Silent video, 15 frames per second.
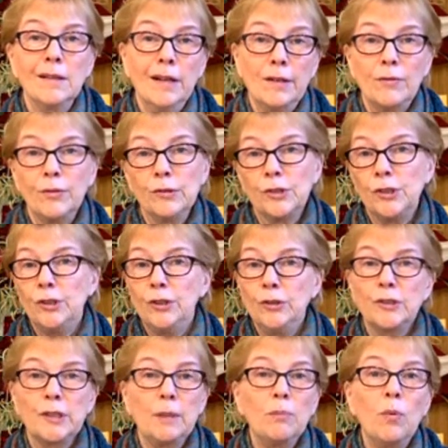Like first you
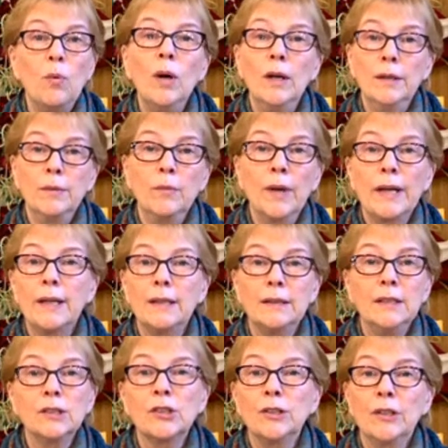do step 1,
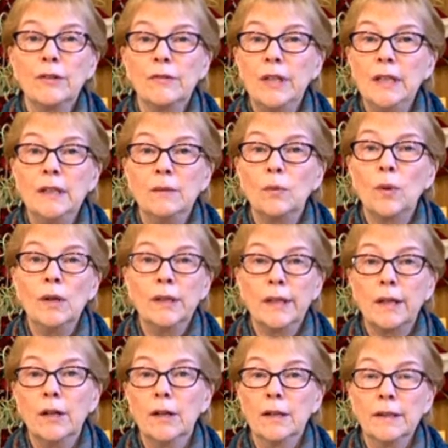recognition of the
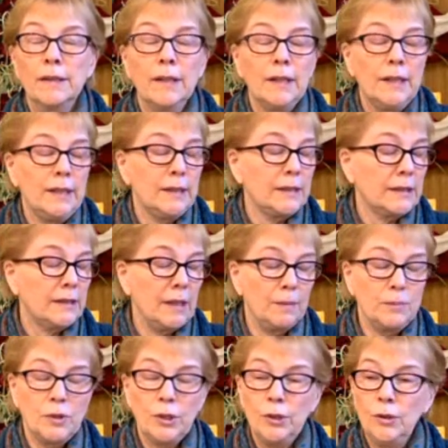indwelling God.
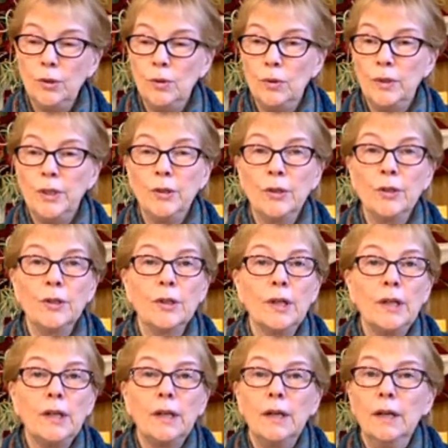Step 2, your
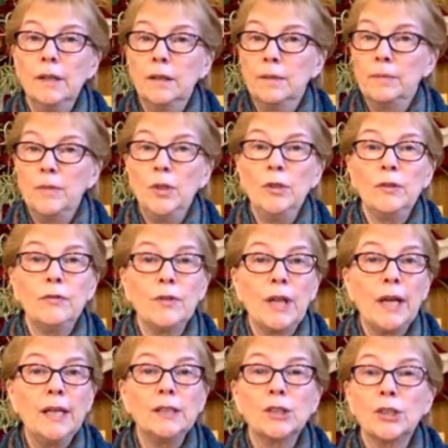
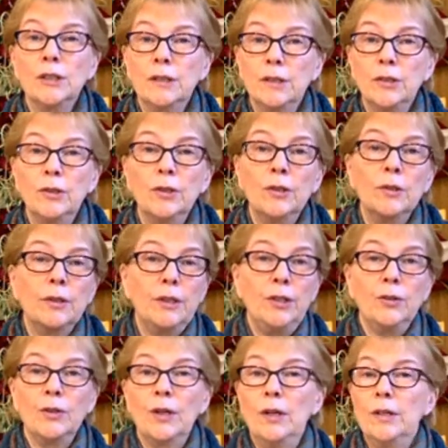unification,
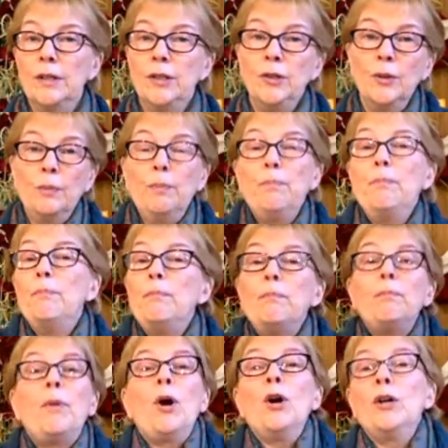your
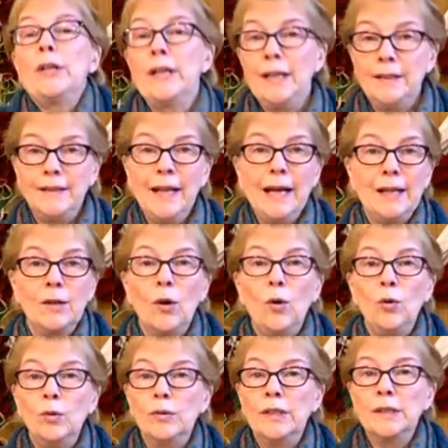part in that
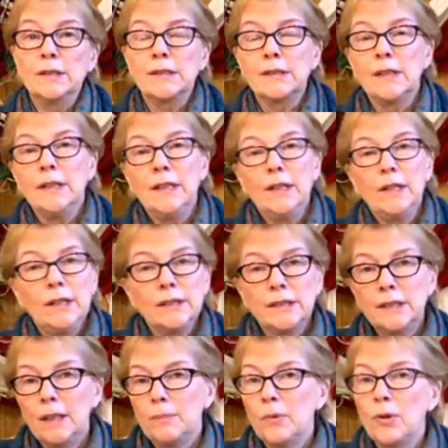wholeness.
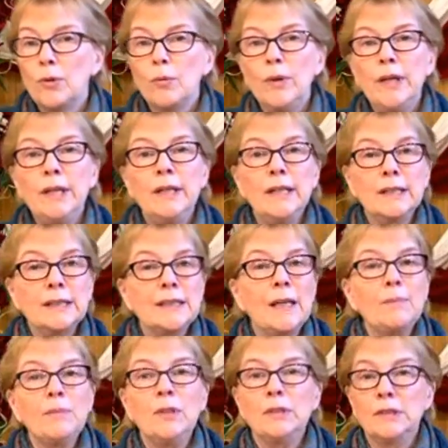Step 3, the
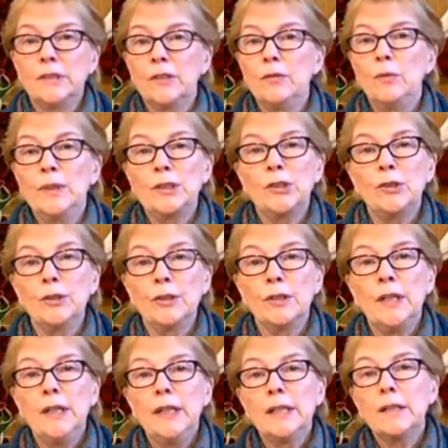acceptance of what
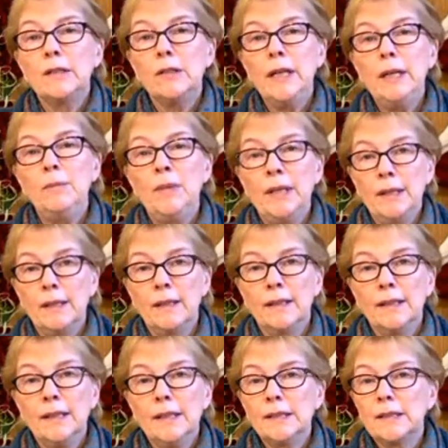you're claiming.
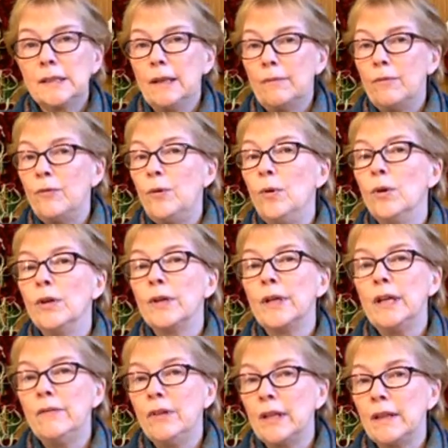Step 4,
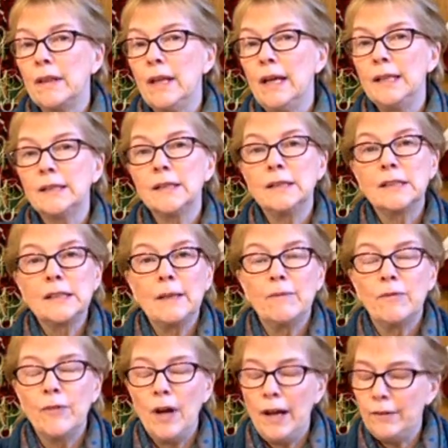giving thanks. And
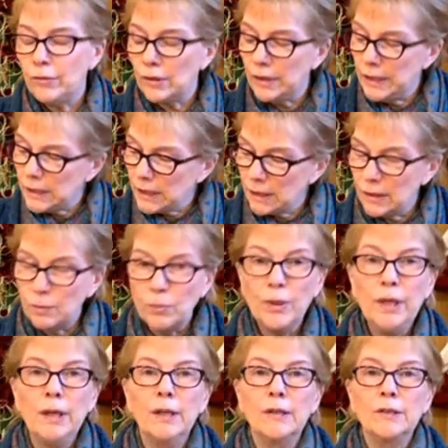step 5, releasing the
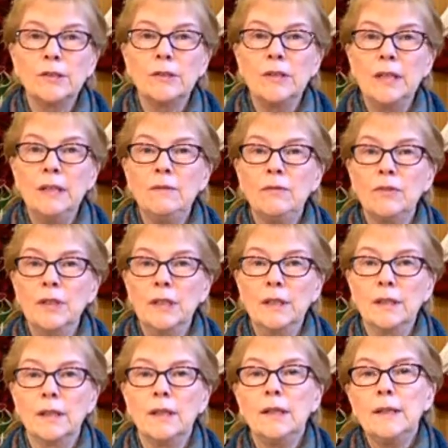prayer to the
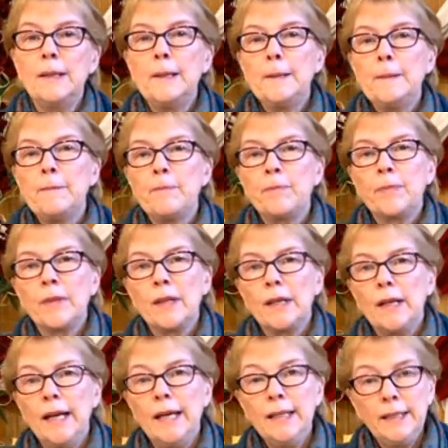infinite.
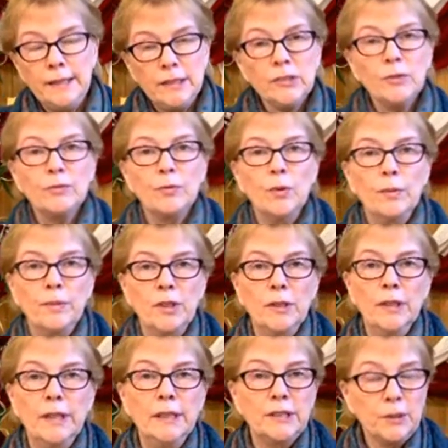And it is a
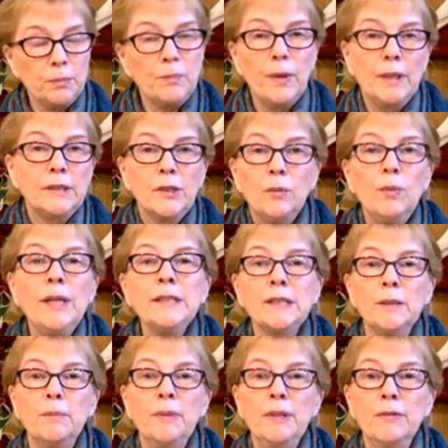formula. It's a
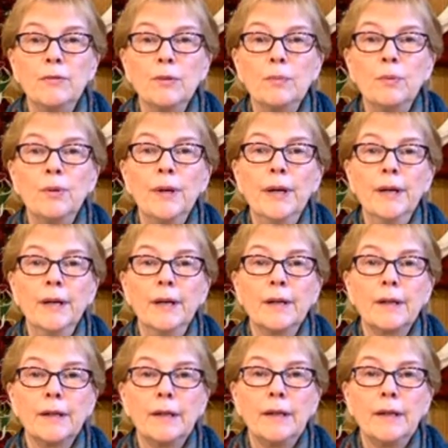recipe for prayer.